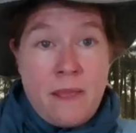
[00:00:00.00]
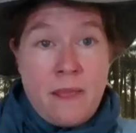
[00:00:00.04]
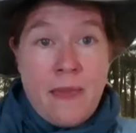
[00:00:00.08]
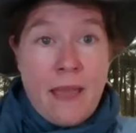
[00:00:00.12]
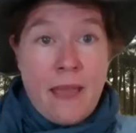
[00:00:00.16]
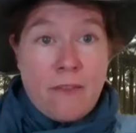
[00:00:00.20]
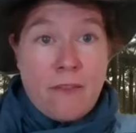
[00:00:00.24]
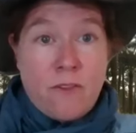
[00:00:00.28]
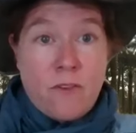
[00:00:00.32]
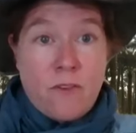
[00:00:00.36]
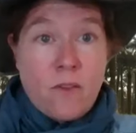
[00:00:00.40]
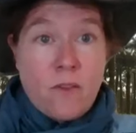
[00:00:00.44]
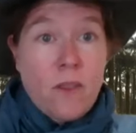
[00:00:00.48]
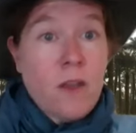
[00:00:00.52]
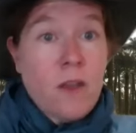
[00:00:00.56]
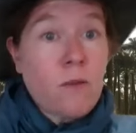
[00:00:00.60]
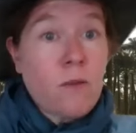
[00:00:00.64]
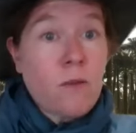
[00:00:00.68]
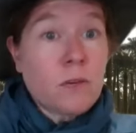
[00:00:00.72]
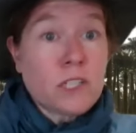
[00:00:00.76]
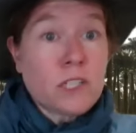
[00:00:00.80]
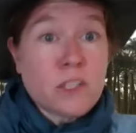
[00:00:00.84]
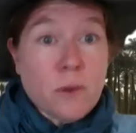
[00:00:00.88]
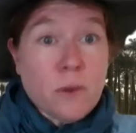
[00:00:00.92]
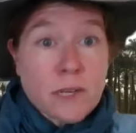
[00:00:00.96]
that's
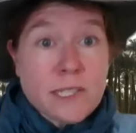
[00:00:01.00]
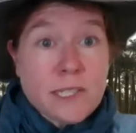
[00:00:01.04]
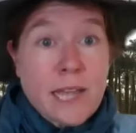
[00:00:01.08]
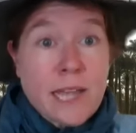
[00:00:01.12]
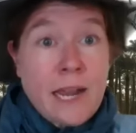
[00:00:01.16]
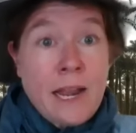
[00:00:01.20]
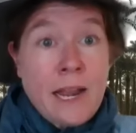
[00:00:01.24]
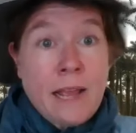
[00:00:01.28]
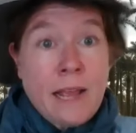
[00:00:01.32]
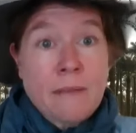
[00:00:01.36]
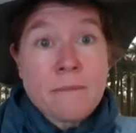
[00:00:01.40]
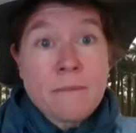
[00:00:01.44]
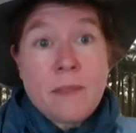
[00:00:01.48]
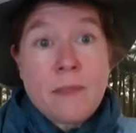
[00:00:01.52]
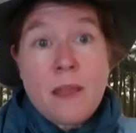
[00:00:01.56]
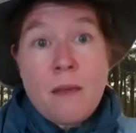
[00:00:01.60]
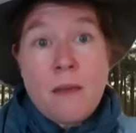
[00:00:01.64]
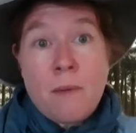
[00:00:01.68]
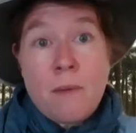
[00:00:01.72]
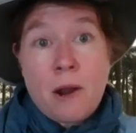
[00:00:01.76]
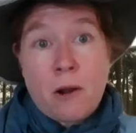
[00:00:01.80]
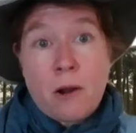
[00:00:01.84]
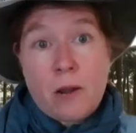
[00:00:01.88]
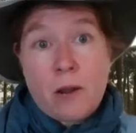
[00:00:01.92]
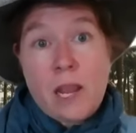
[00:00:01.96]
what's so exciting
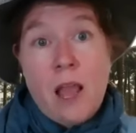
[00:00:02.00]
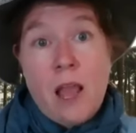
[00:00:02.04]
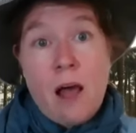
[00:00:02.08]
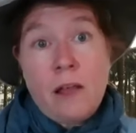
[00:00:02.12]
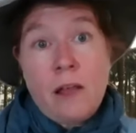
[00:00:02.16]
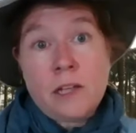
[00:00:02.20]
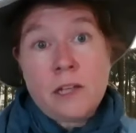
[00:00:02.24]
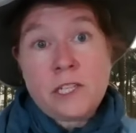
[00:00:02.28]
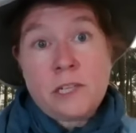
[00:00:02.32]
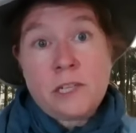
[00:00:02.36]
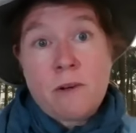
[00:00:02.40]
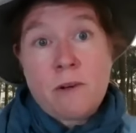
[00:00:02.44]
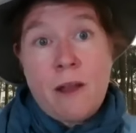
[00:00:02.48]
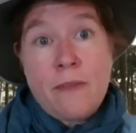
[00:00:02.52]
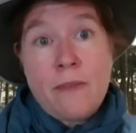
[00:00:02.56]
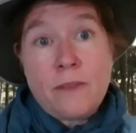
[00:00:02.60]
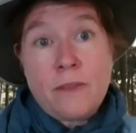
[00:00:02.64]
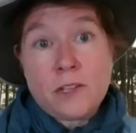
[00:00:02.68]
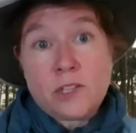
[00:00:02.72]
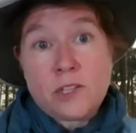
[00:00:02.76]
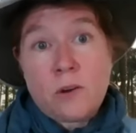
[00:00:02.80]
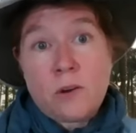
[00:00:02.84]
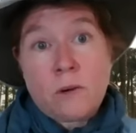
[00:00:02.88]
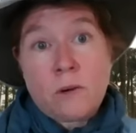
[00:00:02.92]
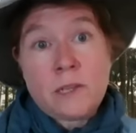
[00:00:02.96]
about archaeology, right? The
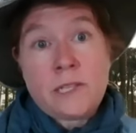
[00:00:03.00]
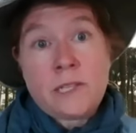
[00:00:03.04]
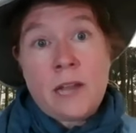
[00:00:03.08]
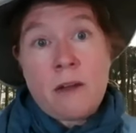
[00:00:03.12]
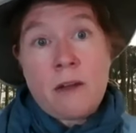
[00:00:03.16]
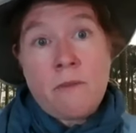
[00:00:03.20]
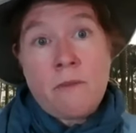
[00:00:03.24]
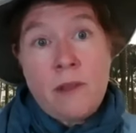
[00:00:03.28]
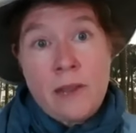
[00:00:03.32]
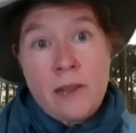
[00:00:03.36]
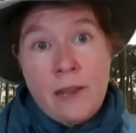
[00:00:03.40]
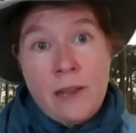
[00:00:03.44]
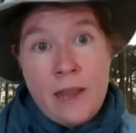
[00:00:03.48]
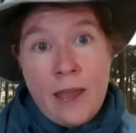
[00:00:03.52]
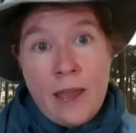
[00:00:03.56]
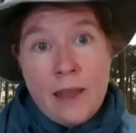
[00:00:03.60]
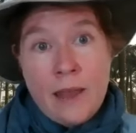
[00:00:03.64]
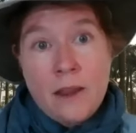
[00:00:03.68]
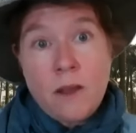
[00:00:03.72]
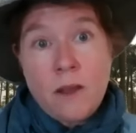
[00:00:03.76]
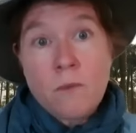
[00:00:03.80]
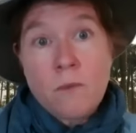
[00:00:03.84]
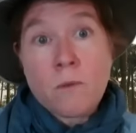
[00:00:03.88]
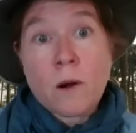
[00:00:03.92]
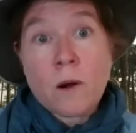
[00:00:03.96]
story's not written yet.
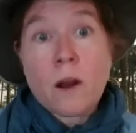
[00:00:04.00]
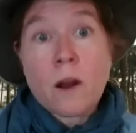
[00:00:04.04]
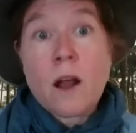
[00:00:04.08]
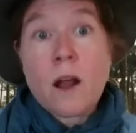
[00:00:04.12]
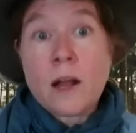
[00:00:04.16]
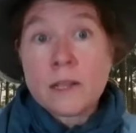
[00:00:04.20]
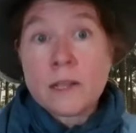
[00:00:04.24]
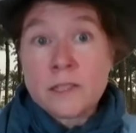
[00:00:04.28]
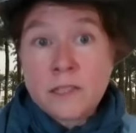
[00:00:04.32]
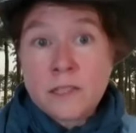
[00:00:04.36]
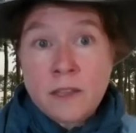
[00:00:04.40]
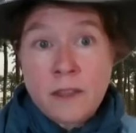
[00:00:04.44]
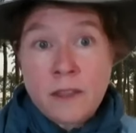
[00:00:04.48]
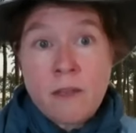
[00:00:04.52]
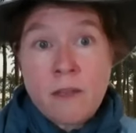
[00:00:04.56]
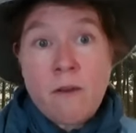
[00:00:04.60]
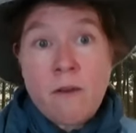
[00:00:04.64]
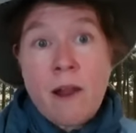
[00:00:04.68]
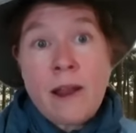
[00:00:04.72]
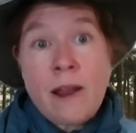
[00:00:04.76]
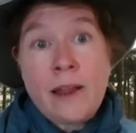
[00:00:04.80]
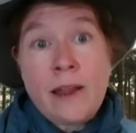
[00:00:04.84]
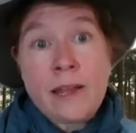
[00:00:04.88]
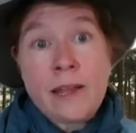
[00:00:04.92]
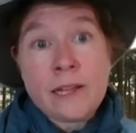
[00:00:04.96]
We're constantly
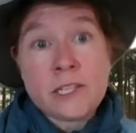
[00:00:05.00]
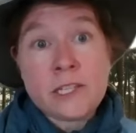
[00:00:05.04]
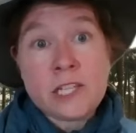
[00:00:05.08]
writing and